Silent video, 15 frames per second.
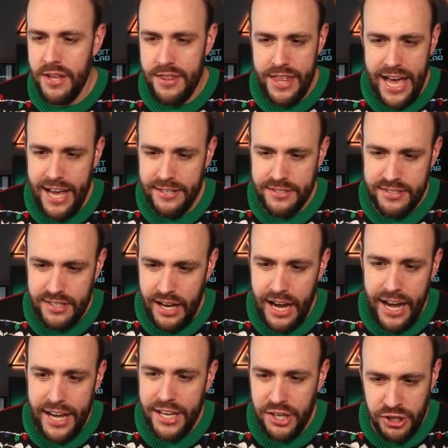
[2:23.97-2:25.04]
that
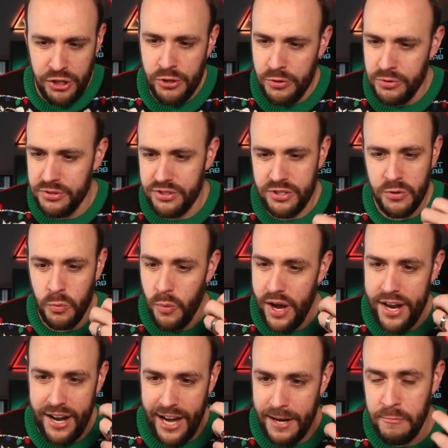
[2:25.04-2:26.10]
I use
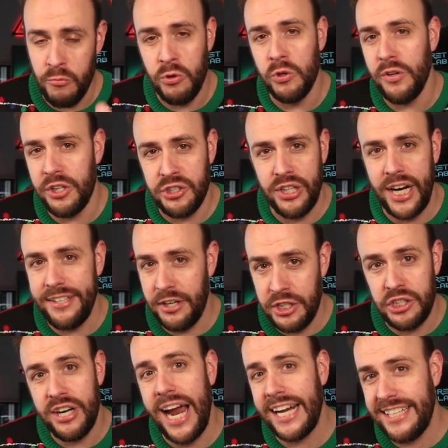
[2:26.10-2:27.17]
when I'm really trying to
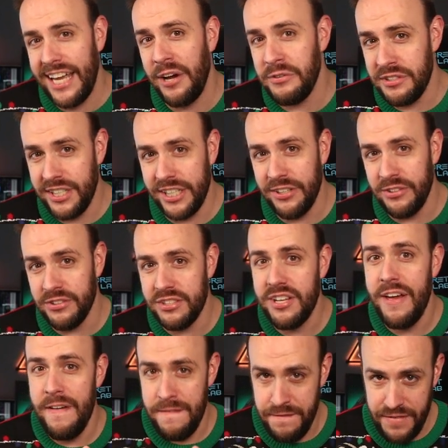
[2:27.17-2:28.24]
track down deals
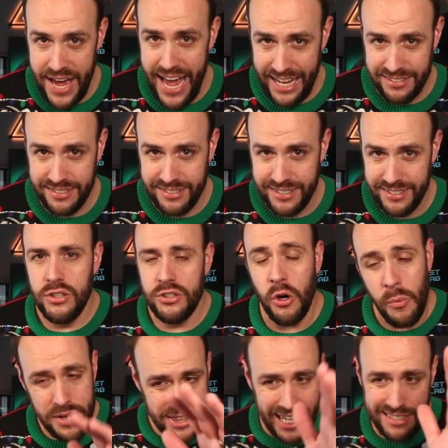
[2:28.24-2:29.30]
fast. So
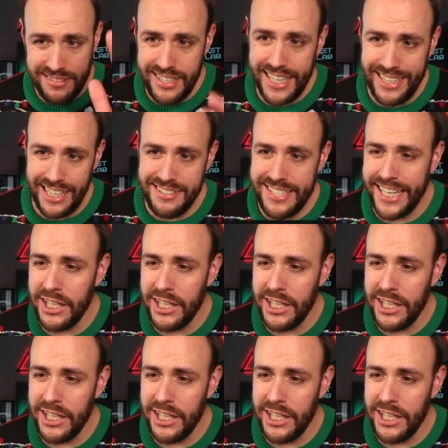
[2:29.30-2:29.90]
with that said, let's take